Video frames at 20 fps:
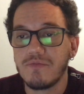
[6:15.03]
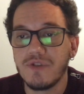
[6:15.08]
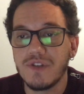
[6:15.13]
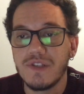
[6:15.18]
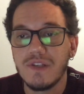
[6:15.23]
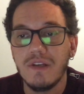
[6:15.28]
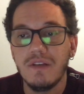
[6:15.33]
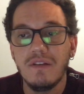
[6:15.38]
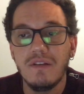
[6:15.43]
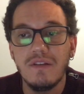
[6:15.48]

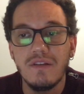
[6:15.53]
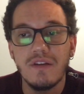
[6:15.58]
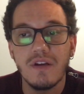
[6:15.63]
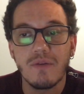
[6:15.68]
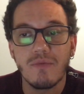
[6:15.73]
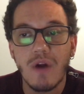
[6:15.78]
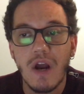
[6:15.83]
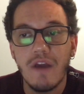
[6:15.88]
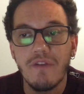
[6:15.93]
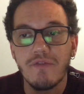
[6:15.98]
preceding the
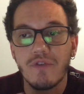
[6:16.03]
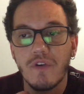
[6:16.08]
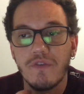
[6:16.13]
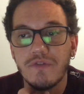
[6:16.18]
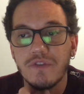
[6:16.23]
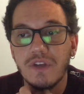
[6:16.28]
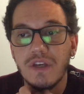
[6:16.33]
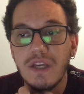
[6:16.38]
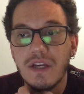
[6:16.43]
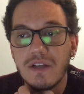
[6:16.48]
arrival
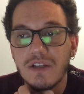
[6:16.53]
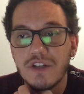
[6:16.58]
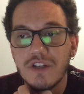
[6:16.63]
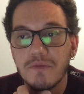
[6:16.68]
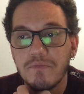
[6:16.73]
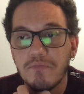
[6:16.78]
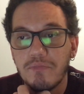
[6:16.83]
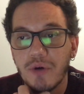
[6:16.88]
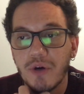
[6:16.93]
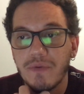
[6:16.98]
of the
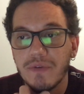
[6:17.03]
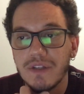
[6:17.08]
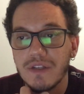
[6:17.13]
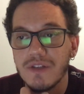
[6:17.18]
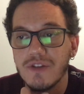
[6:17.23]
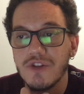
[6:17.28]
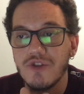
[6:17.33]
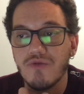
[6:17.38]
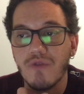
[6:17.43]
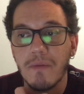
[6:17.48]
English
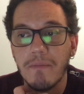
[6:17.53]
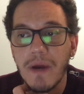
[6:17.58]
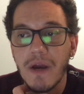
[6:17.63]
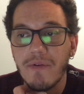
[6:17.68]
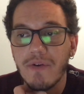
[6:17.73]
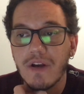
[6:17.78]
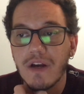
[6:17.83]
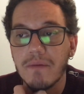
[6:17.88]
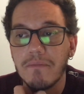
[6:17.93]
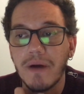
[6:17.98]
Puritans to
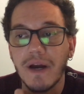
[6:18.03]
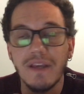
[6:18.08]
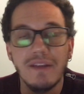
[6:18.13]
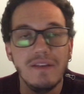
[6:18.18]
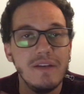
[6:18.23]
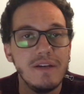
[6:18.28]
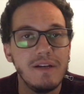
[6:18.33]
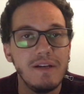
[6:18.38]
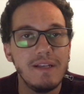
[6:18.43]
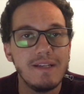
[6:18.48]
America by
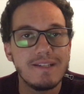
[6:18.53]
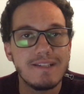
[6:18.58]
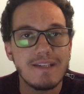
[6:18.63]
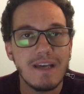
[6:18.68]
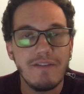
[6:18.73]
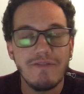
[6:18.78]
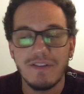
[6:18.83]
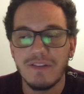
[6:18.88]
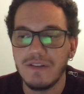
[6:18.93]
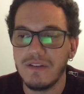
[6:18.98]
nearly
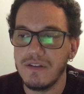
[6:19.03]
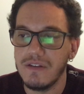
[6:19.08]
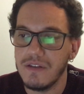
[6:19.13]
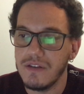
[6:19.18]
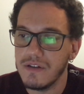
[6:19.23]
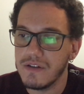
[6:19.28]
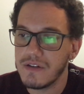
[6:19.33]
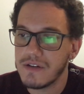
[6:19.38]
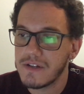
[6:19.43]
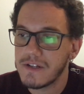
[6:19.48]
70
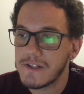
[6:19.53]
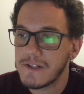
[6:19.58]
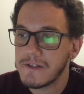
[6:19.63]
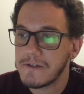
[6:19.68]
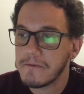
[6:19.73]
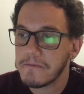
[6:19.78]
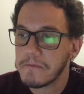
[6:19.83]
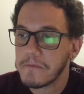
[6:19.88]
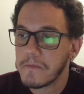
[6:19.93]
years.